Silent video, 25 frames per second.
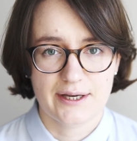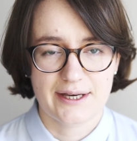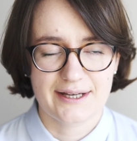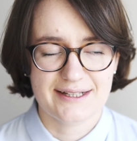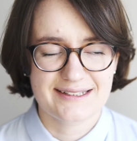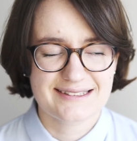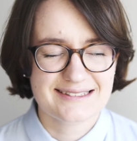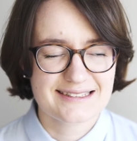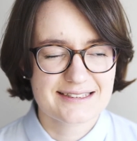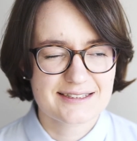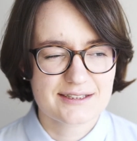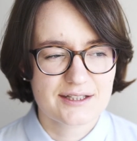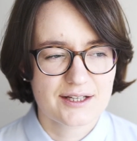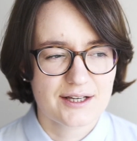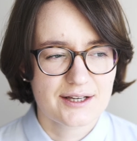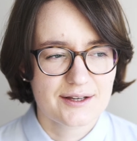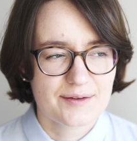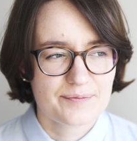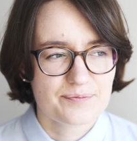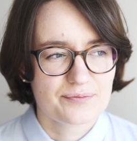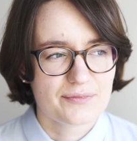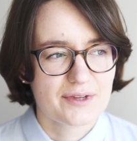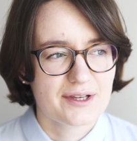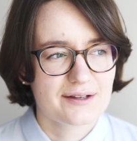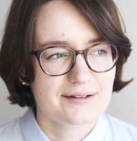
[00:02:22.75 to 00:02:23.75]

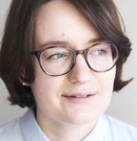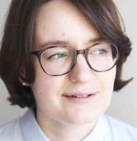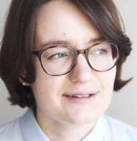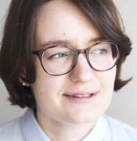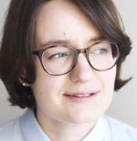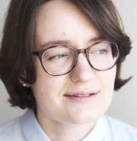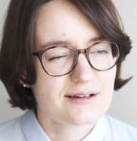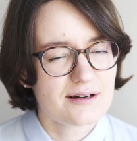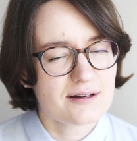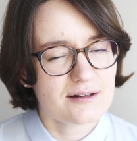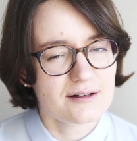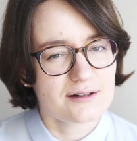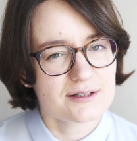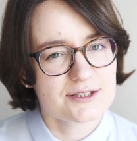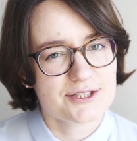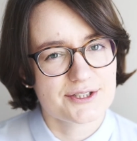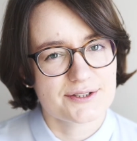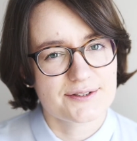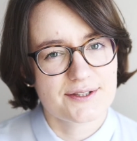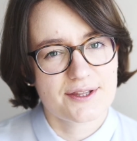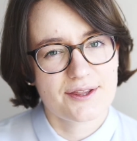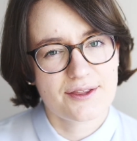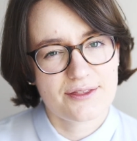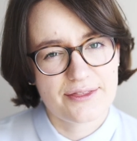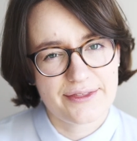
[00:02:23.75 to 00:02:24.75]
These are
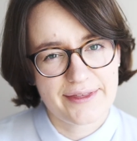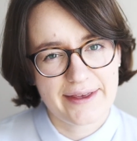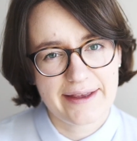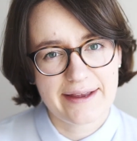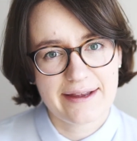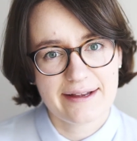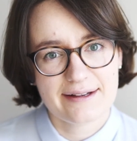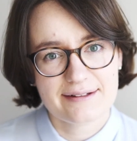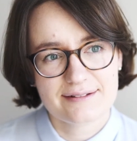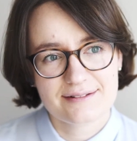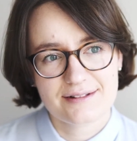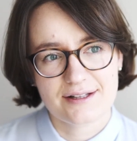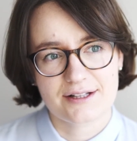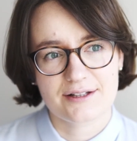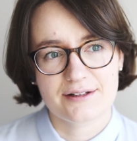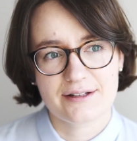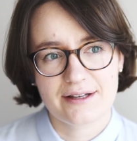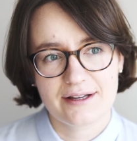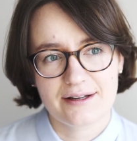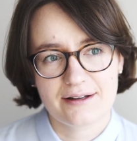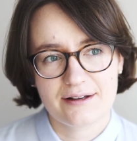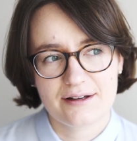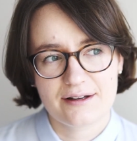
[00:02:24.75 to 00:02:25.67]
just things that